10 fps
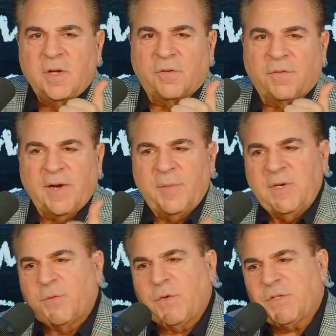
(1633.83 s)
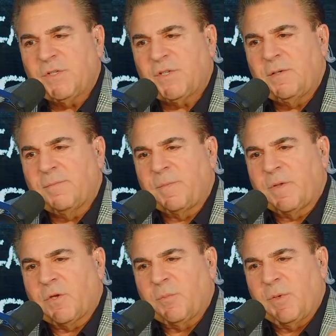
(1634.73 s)
a vitamin deficiency.
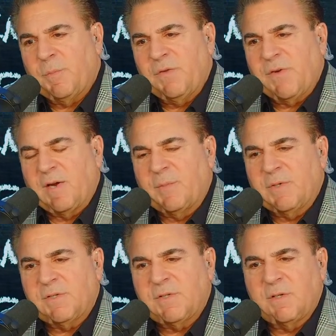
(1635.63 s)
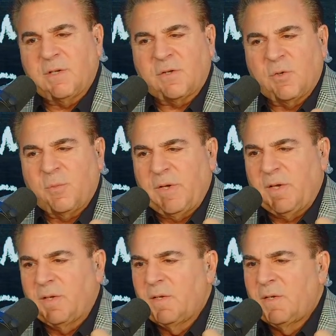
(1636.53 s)
It could be B vitamins. It could
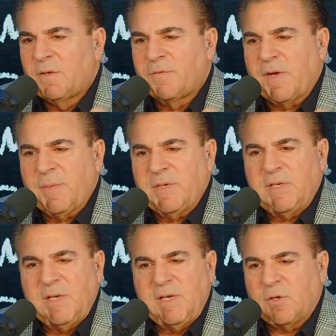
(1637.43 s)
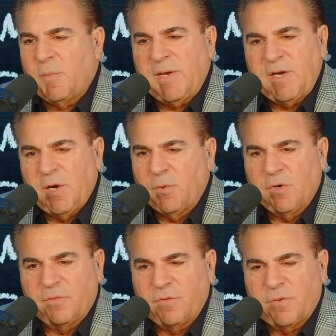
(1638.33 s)
be vitamin D. It could be any
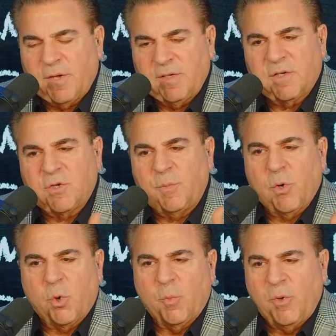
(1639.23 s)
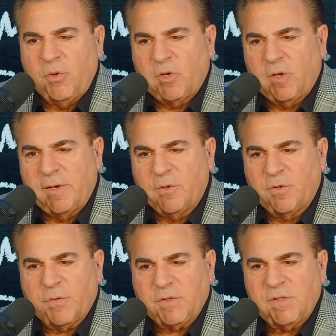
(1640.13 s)
number of things. It could be hormone decline or
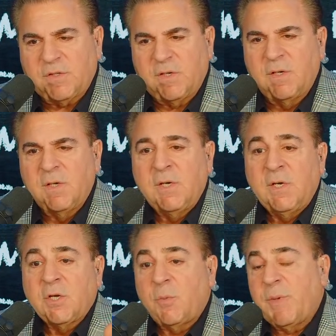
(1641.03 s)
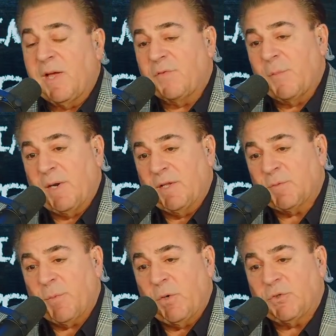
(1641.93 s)
deficiency. It could be heavy metal
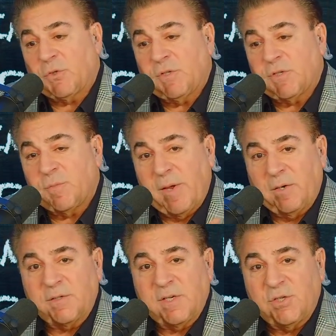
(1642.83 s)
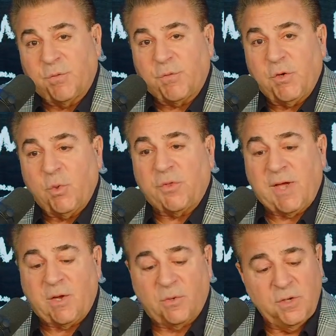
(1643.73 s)
exposure because metals interfere with
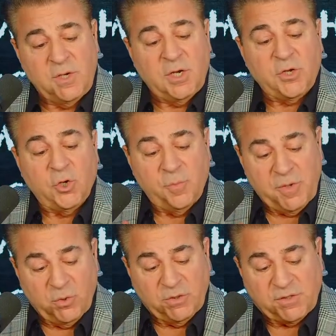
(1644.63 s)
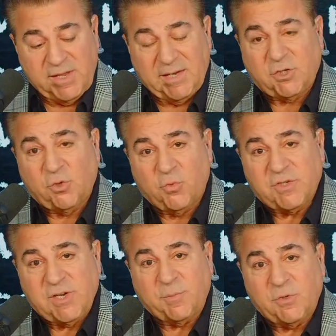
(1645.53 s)
how your minerals get to the
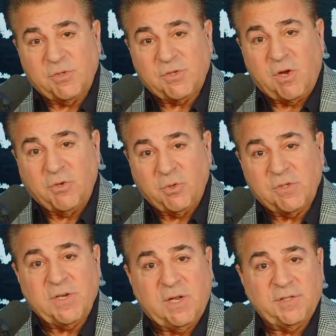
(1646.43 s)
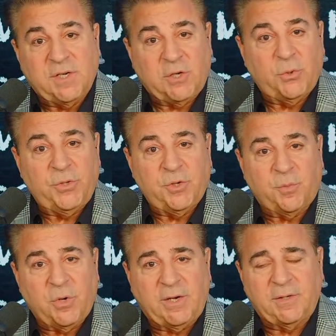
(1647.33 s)
receptors on your cells, including your
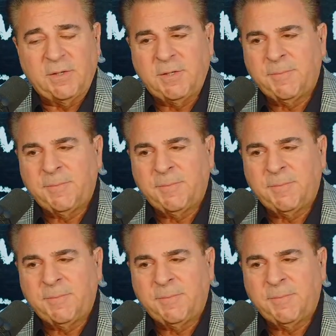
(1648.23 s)
brain,